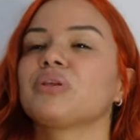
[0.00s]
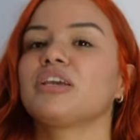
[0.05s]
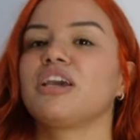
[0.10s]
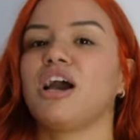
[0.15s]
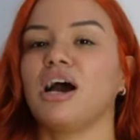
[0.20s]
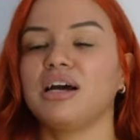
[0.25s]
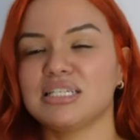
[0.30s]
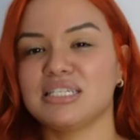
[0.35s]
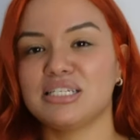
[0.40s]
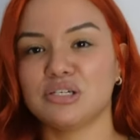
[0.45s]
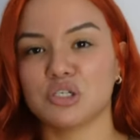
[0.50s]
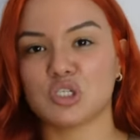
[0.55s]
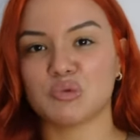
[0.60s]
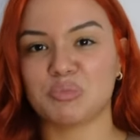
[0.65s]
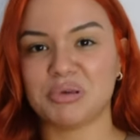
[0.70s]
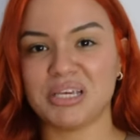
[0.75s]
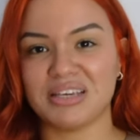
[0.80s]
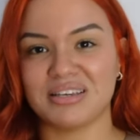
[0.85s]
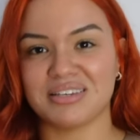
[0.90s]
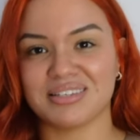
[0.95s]
God still
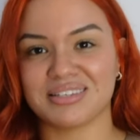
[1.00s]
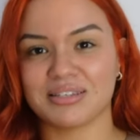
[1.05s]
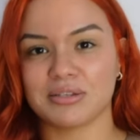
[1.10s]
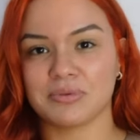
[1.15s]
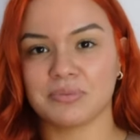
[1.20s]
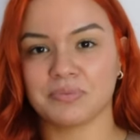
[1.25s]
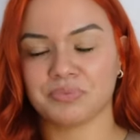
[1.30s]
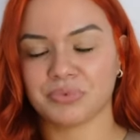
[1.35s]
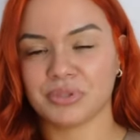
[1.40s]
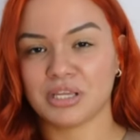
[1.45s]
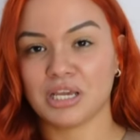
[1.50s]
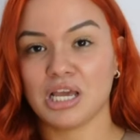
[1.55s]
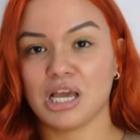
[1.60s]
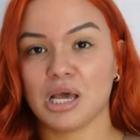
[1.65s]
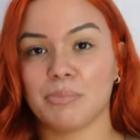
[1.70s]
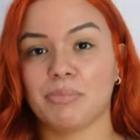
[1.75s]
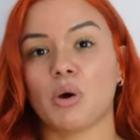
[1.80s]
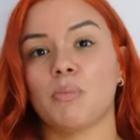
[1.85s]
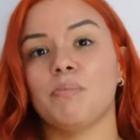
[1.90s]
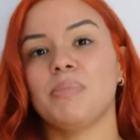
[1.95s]
speaks.
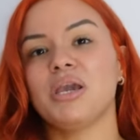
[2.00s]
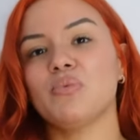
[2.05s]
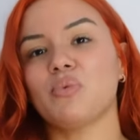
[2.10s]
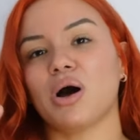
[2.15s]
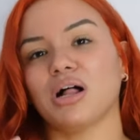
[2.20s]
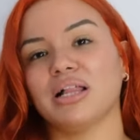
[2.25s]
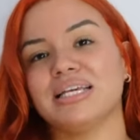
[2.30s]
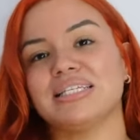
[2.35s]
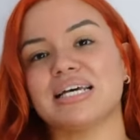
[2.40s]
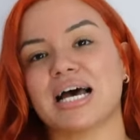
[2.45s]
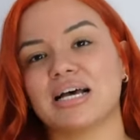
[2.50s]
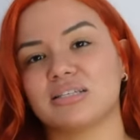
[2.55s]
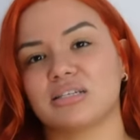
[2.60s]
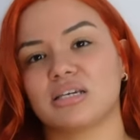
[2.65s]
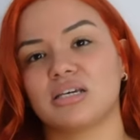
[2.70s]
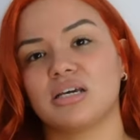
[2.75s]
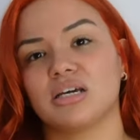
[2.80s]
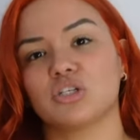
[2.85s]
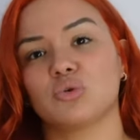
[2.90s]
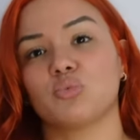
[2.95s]
But meanwhile, He's
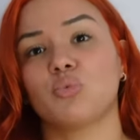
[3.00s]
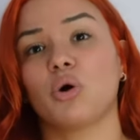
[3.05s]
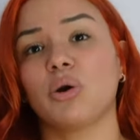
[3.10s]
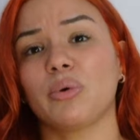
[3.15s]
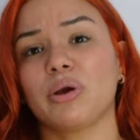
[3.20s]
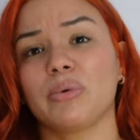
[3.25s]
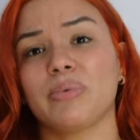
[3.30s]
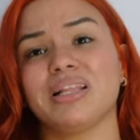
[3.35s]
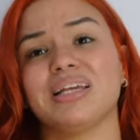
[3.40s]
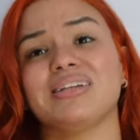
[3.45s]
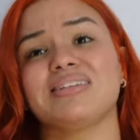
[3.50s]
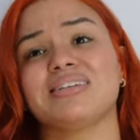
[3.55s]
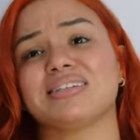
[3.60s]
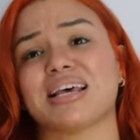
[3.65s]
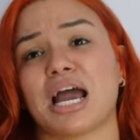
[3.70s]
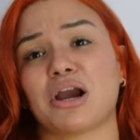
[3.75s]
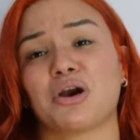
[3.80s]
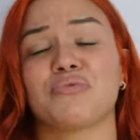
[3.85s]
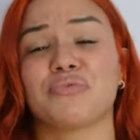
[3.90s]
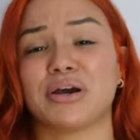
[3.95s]
asking us, What are we willing to
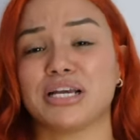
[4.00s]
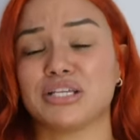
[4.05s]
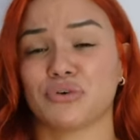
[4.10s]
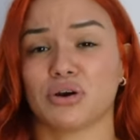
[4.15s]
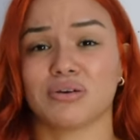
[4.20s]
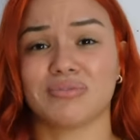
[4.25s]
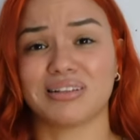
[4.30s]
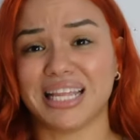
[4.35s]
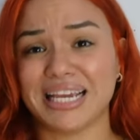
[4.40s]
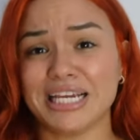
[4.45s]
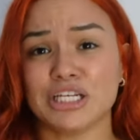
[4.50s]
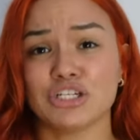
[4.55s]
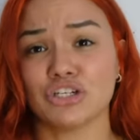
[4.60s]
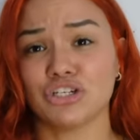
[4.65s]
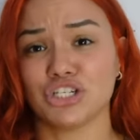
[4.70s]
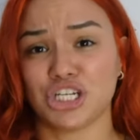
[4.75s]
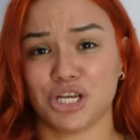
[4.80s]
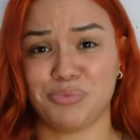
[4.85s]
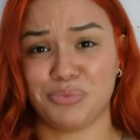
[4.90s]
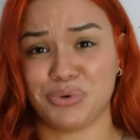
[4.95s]
sacrifice for a
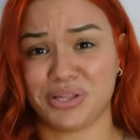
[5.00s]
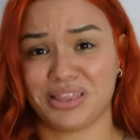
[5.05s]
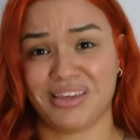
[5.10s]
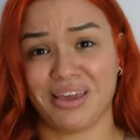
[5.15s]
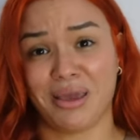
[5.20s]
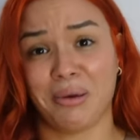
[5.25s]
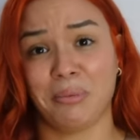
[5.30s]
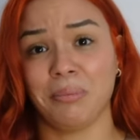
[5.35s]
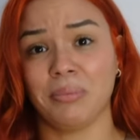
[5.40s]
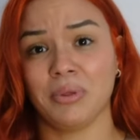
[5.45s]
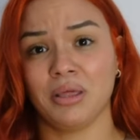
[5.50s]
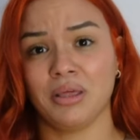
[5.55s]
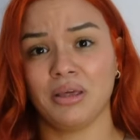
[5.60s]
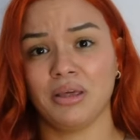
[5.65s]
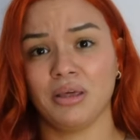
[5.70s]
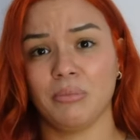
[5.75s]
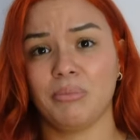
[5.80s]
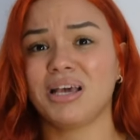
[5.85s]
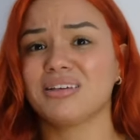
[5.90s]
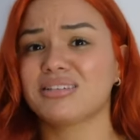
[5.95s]
relationship with Him?
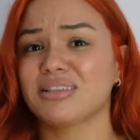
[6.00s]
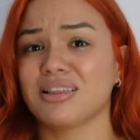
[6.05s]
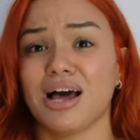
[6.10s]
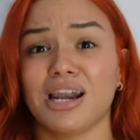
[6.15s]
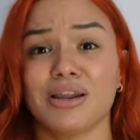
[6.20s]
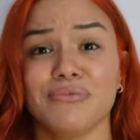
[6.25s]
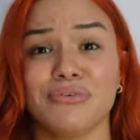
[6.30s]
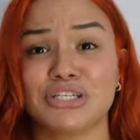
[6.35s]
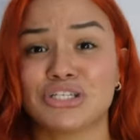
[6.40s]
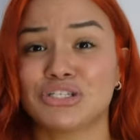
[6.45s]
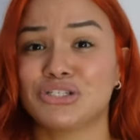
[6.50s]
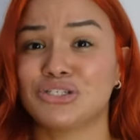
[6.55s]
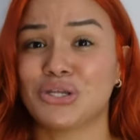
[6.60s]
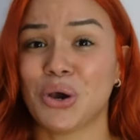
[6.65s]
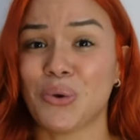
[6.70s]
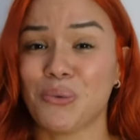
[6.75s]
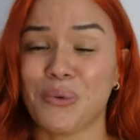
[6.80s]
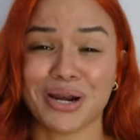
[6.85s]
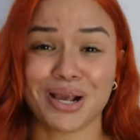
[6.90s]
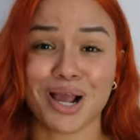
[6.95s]
Because a lot of us
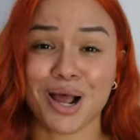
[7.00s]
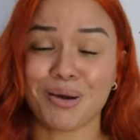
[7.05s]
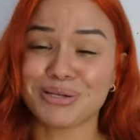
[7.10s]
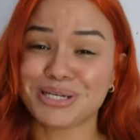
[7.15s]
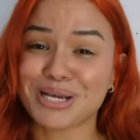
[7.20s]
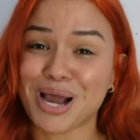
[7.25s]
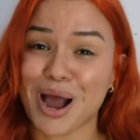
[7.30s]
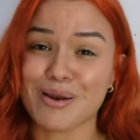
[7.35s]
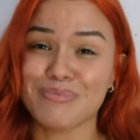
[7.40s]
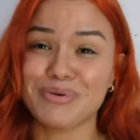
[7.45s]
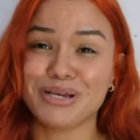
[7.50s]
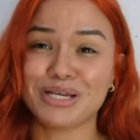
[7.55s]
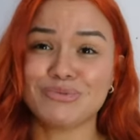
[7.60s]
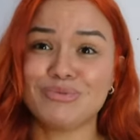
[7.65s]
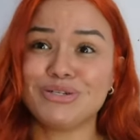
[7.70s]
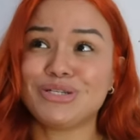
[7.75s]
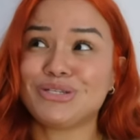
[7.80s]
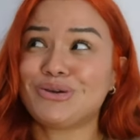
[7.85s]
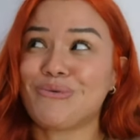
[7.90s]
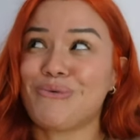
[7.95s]
don't want to come to God because
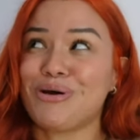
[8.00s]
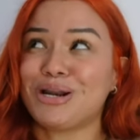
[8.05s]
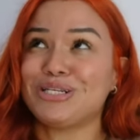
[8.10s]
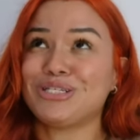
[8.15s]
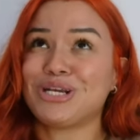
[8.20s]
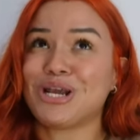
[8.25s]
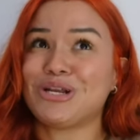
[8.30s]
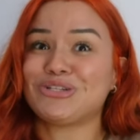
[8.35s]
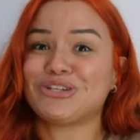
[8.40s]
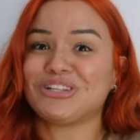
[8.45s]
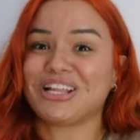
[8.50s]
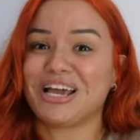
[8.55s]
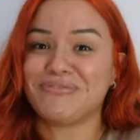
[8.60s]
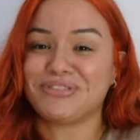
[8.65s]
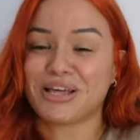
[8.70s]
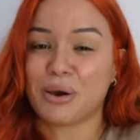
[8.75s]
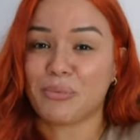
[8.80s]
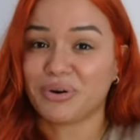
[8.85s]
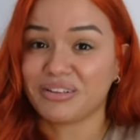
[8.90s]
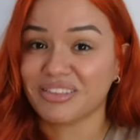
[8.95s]
we just don't want to change the
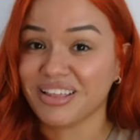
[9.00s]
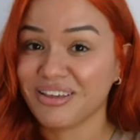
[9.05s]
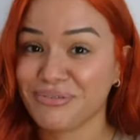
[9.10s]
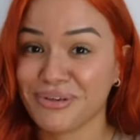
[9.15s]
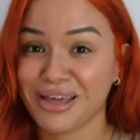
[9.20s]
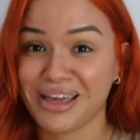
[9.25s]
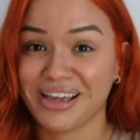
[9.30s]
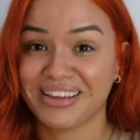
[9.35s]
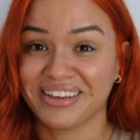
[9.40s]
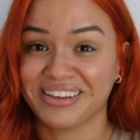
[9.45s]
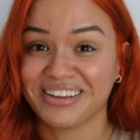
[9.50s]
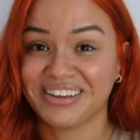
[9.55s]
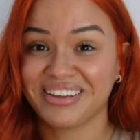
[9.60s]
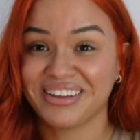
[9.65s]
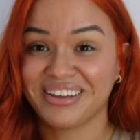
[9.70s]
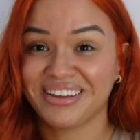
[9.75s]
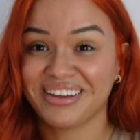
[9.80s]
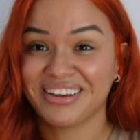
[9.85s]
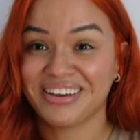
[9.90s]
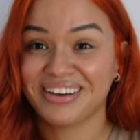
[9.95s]
life that we're living,
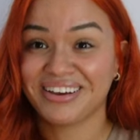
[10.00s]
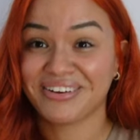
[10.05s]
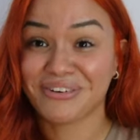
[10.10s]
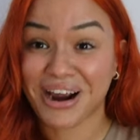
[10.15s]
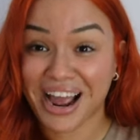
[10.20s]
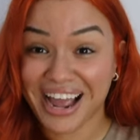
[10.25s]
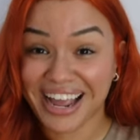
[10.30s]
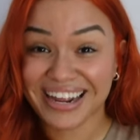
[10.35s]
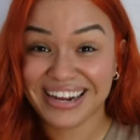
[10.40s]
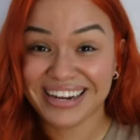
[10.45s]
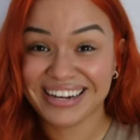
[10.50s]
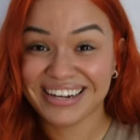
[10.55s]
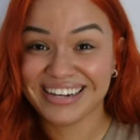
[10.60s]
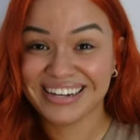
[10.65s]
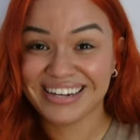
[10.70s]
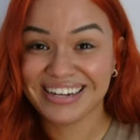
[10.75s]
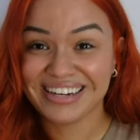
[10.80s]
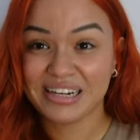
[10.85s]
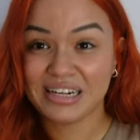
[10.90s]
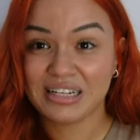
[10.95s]
right?
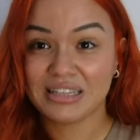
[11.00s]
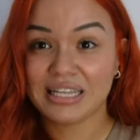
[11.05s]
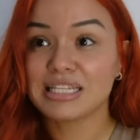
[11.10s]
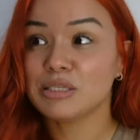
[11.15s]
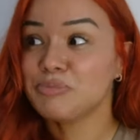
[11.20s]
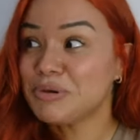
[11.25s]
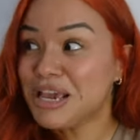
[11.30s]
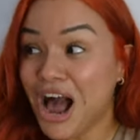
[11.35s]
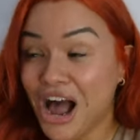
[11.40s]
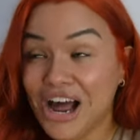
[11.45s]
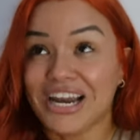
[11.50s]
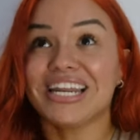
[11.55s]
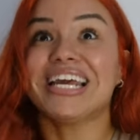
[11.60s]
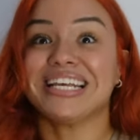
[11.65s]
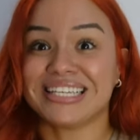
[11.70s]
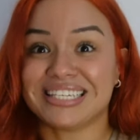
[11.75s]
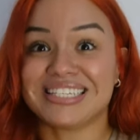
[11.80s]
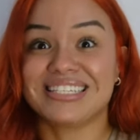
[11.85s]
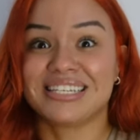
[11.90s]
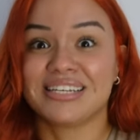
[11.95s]
Let's be
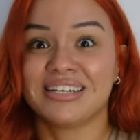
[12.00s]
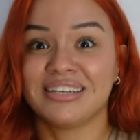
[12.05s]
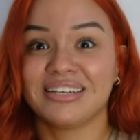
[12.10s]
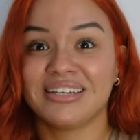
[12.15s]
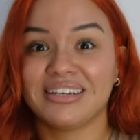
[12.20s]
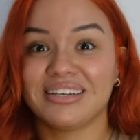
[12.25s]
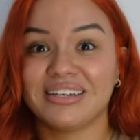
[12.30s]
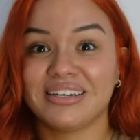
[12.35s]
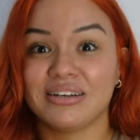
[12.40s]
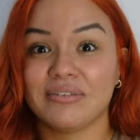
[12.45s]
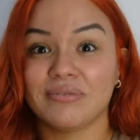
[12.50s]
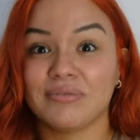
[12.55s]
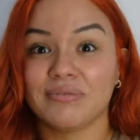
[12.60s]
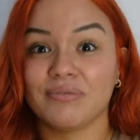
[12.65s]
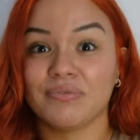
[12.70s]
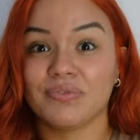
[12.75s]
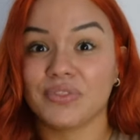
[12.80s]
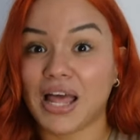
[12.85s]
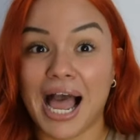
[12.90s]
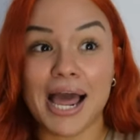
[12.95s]
honest.
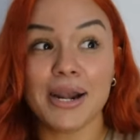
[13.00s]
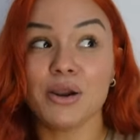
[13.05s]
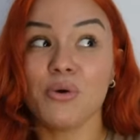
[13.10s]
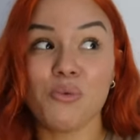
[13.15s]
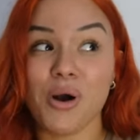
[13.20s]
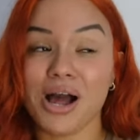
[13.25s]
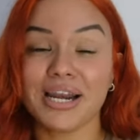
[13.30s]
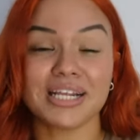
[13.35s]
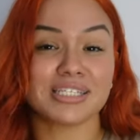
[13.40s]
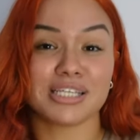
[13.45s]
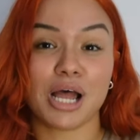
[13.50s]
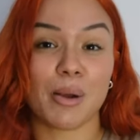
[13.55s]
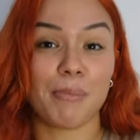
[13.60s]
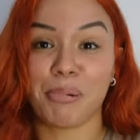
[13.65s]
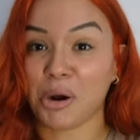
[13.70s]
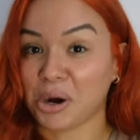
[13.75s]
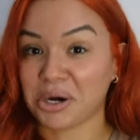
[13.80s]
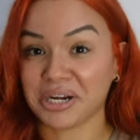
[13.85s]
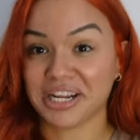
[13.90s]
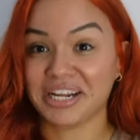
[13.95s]
I don't want to stop
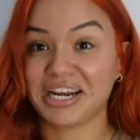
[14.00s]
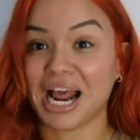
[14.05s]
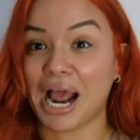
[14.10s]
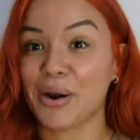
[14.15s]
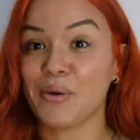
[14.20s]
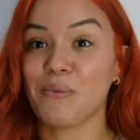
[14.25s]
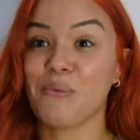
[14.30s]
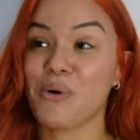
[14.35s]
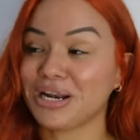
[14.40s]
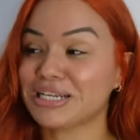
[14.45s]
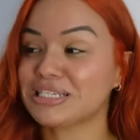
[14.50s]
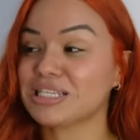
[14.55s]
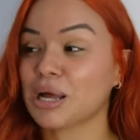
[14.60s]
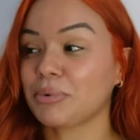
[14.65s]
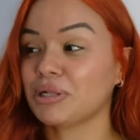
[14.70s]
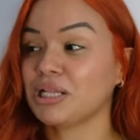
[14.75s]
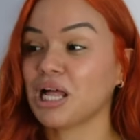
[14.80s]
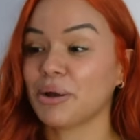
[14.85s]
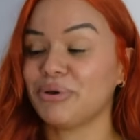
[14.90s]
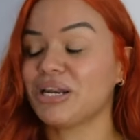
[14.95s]
partying. I don't want to
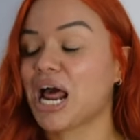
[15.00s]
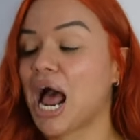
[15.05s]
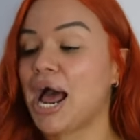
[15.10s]
stop clubbing.